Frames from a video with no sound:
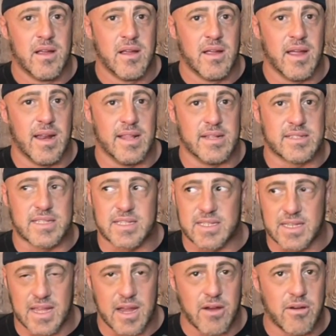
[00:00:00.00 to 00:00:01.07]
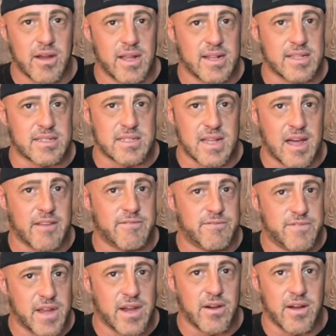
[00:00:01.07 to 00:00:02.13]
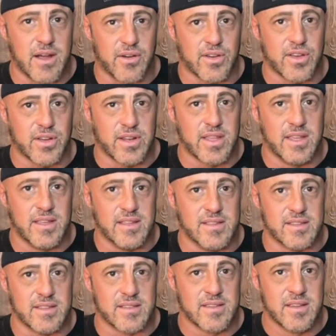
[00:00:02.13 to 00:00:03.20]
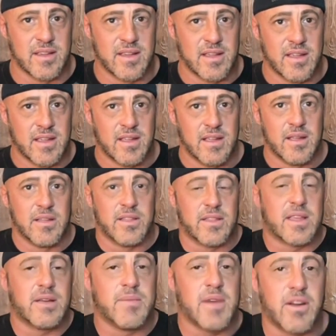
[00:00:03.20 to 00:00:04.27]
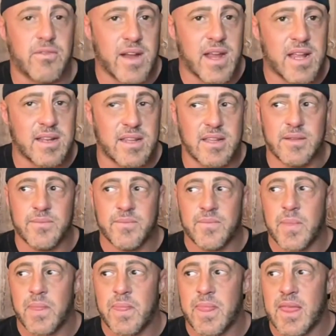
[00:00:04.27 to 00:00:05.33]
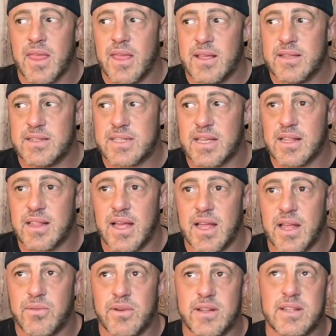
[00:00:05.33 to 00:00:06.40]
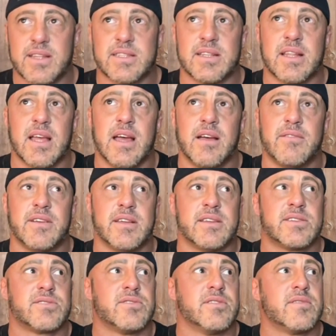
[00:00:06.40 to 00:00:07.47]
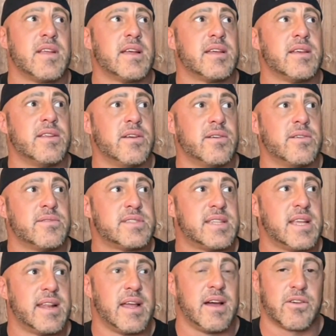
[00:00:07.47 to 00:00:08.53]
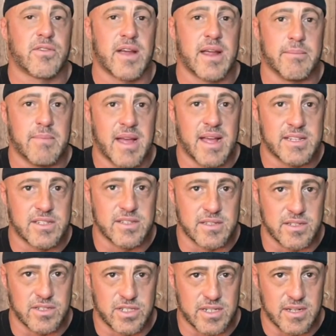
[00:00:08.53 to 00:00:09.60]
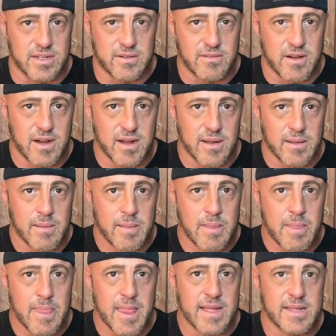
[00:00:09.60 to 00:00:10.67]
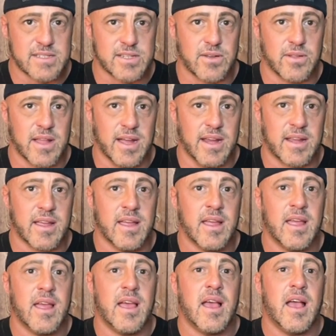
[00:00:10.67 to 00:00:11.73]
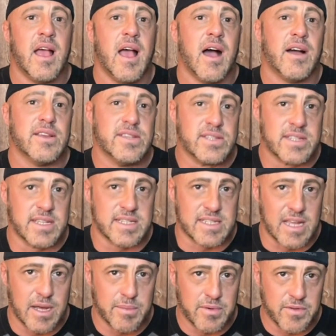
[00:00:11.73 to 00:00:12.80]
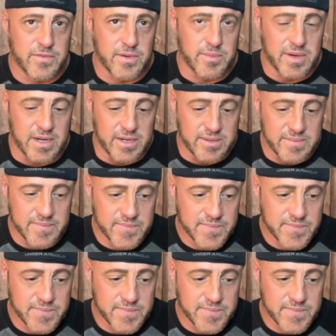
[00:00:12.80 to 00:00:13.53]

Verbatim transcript: And it's scary and it's not fair how good he is. The thing about Randy, you say like, well, he doesn't have a history of like, you know, standout great matches and shit, right? And so like, I'll use an example from, um,